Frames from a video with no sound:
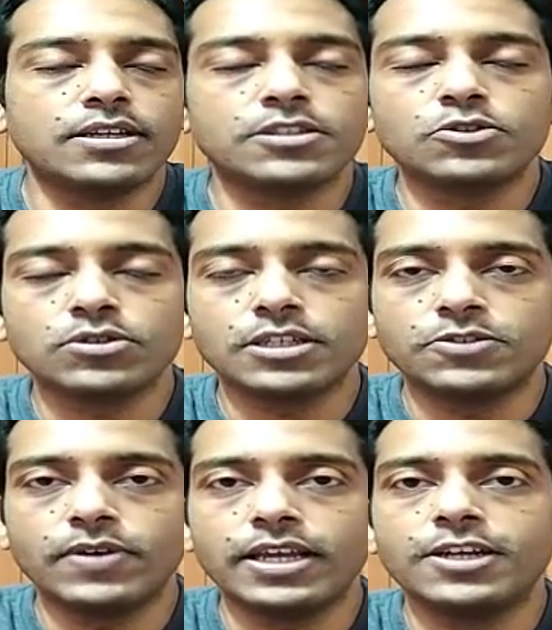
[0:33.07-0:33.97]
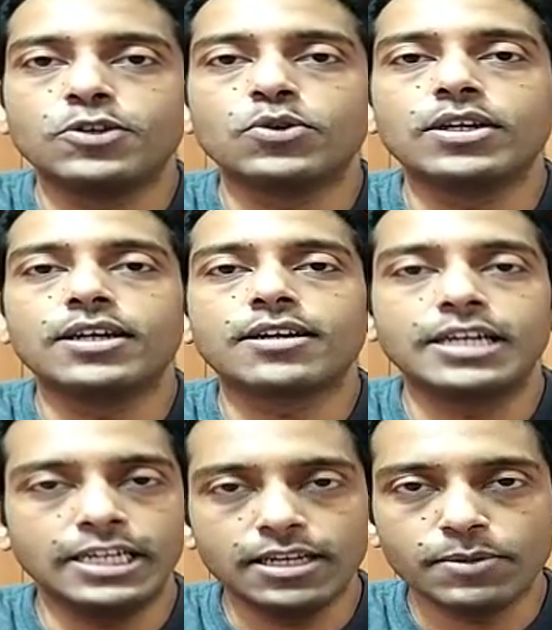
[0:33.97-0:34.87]
there is no such way to create
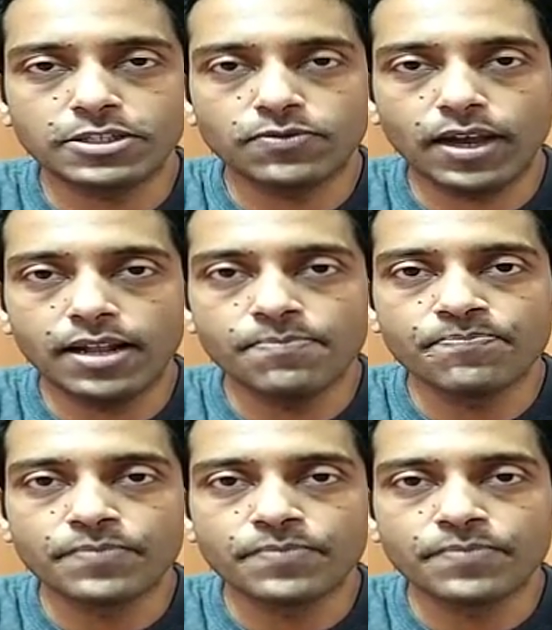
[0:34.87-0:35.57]
a EDMX file.